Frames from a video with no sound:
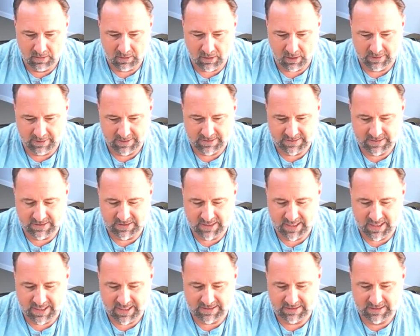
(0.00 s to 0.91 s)
Colleen says,
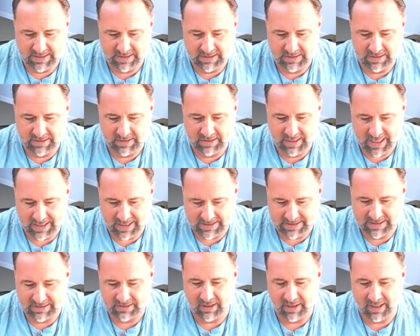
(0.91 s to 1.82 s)
yes, need yes,
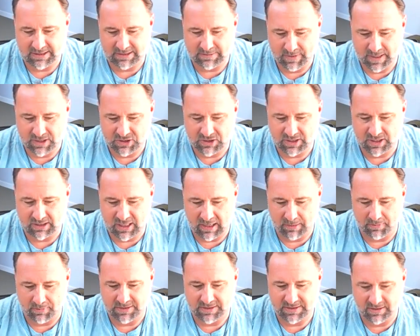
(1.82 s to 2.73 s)
need lots of patience.
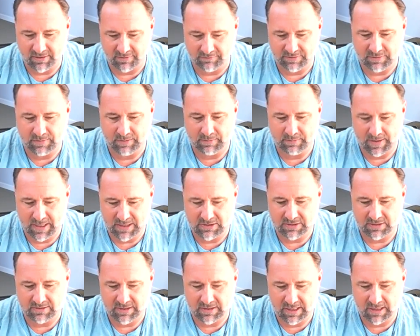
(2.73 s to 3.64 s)
Allow myself to be
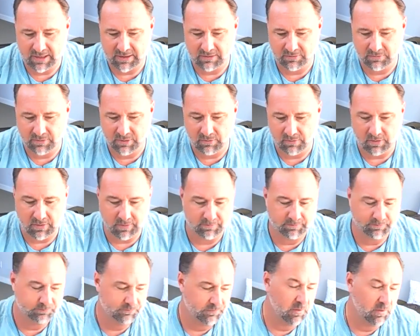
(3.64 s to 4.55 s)
patient. Thank you. You're welcome.
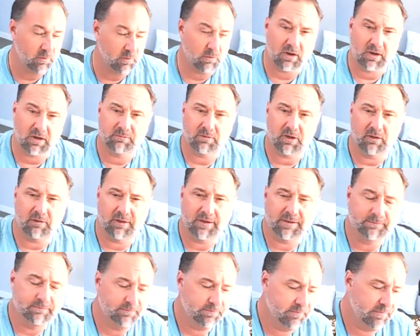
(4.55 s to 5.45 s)
You're welcome,
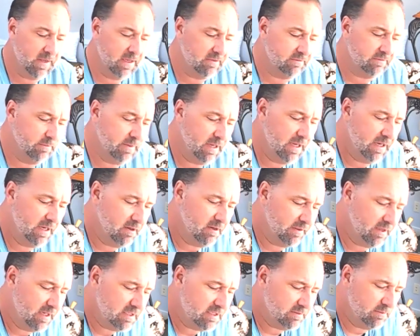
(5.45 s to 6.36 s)
Colleen. Thanks for being here.
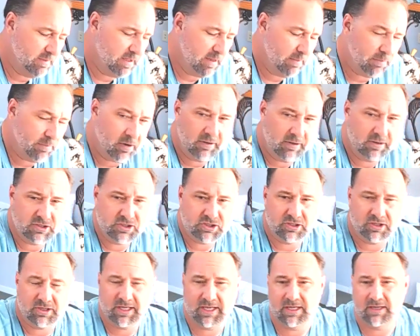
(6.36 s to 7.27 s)
Thanks for being a part of the
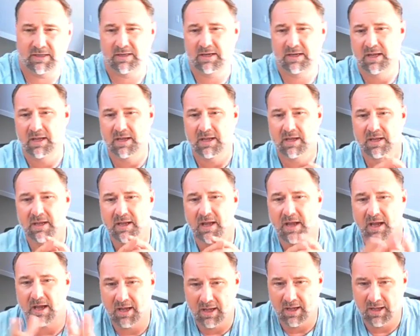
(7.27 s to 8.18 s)
journey and
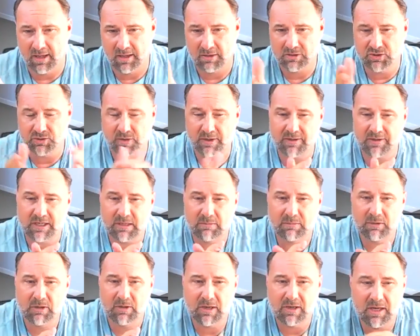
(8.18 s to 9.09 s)
uh, join the
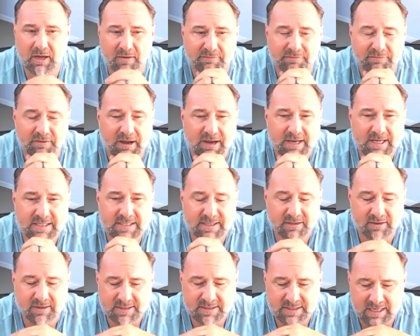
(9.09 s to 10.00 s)
community on Fridays
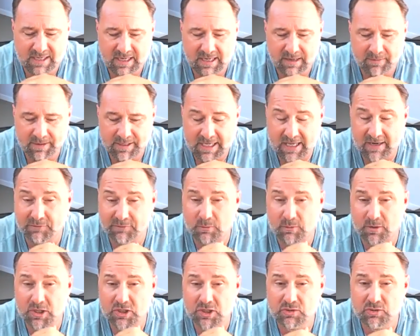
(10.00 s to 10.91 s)
here at 10 a.m. Again, if you
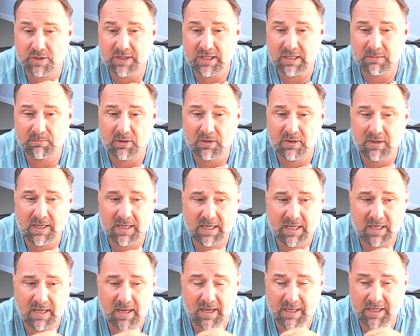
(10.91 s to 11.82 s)
want to join the
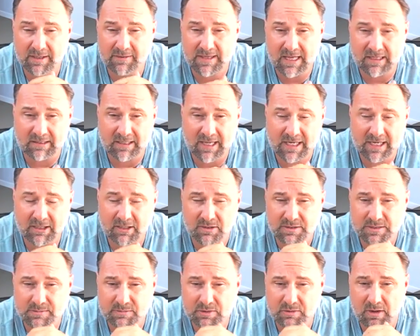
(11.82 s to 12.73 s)
community, uh, hit that like or
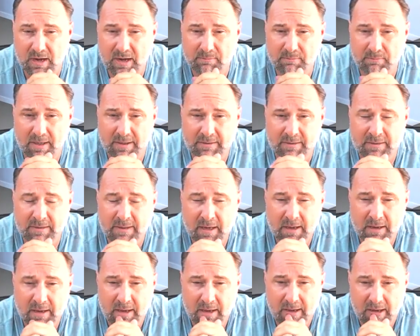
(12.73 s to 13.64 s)
subscribe button
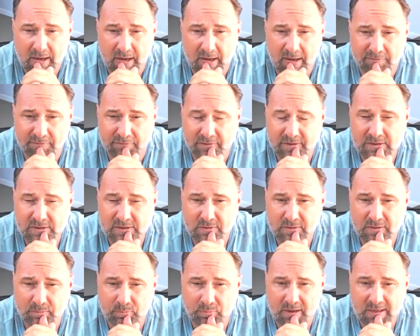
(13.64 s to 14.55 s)
uh, for the
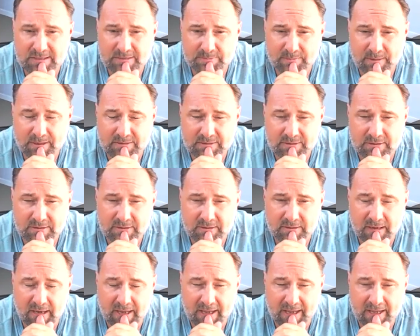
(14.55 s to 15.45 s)
Intuitive
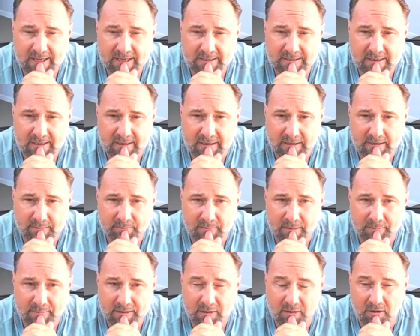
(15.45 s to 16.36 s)
Prospector. And um,
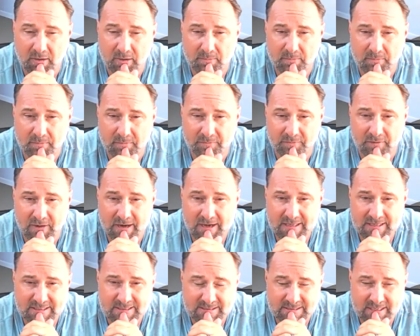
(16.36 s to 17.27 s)
I'm here on
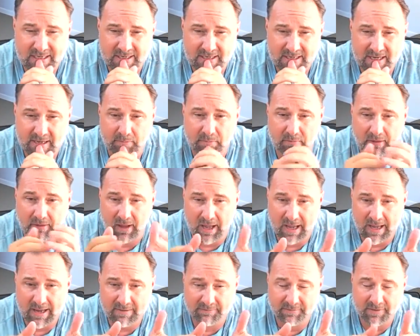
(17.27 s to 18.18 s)
Fridays at 10 a.m.
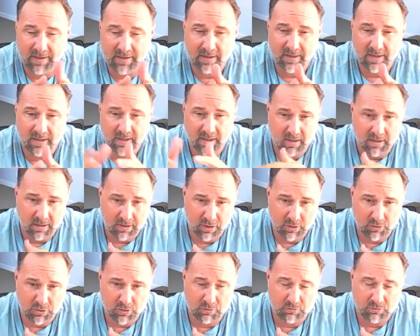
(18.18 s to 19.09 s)
live,
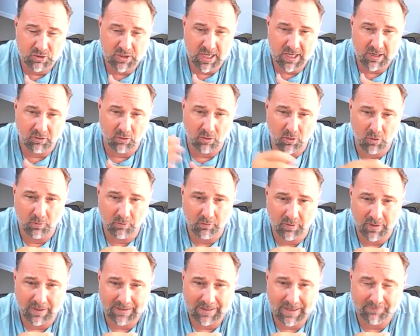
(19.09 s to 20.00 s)
YouTube channel
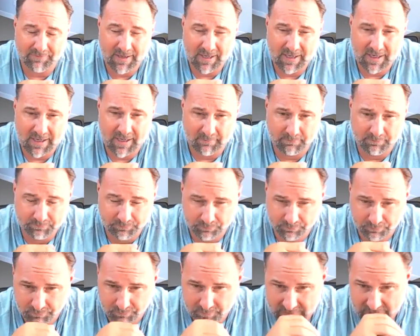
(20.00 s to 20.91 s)
over at 11 a.m.
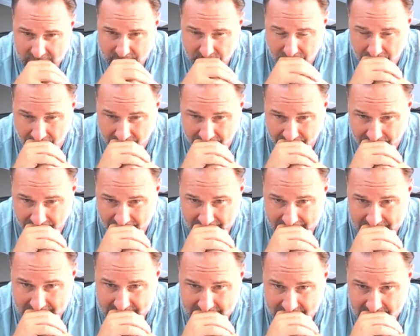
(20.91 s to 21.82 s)
Same on
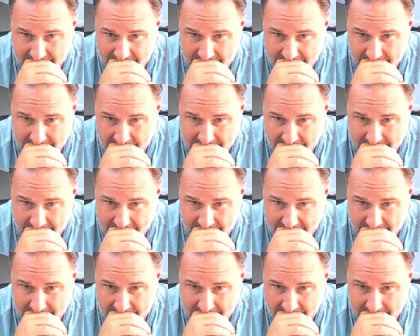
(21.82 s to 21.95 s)
Fridays.